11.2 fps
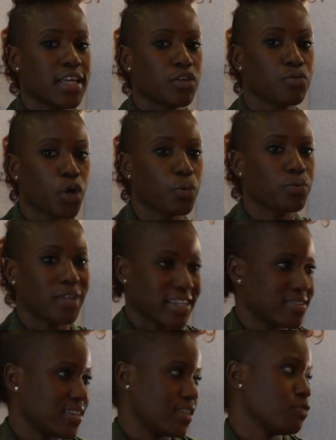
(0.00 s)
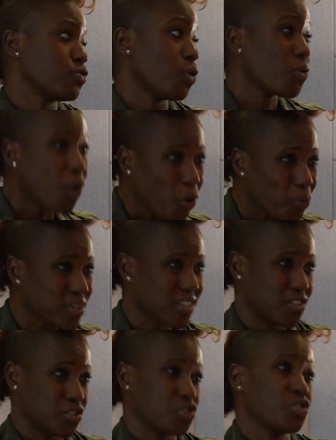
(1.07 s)
you don't, like I said, you don't always
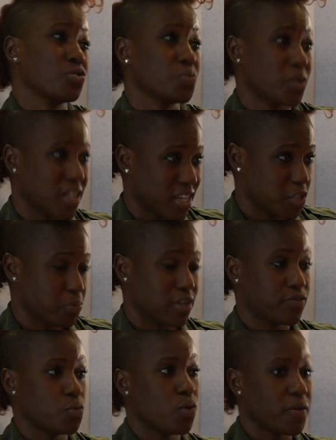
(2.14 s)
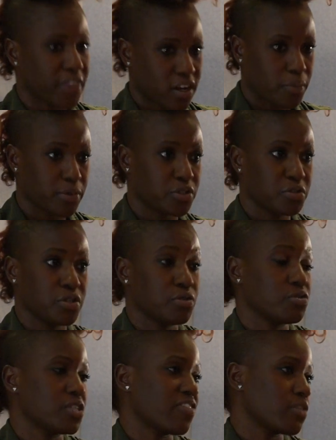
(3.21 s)
get to choose what it is, but if you want that opportunity,
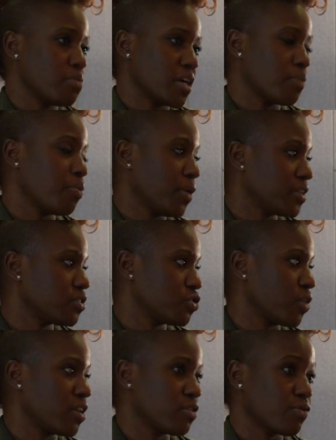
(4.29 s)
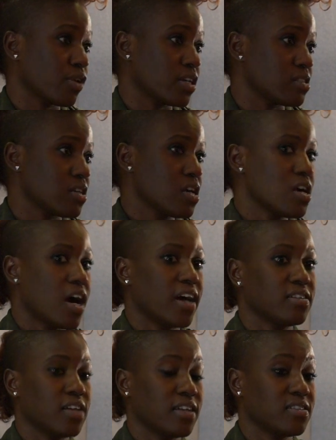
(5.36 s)
you just have to make a point to train your voice
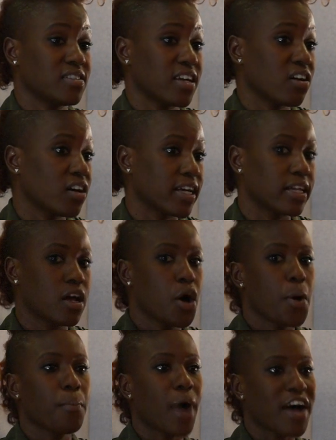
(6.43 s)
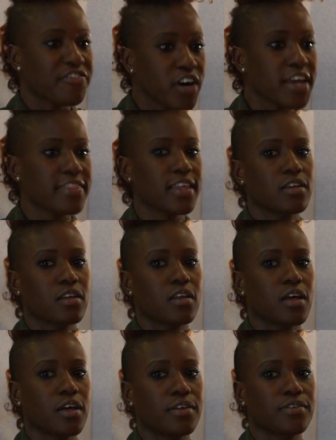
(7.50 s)
and, and stay on it. I find that
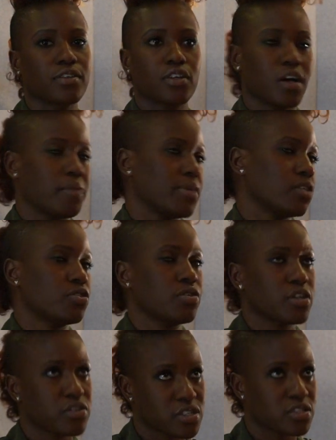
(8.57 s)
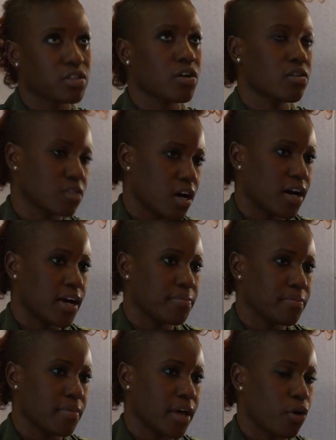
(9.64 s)
I mean, two years is a long
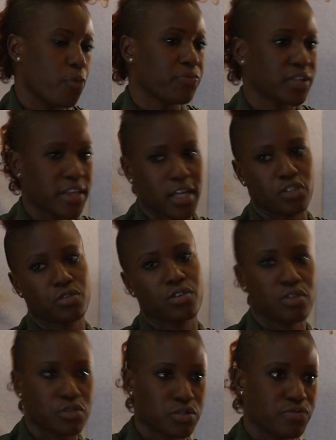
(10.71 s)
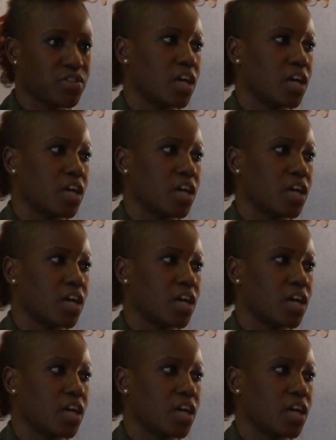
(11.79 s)
time, and hopefully in that two years you've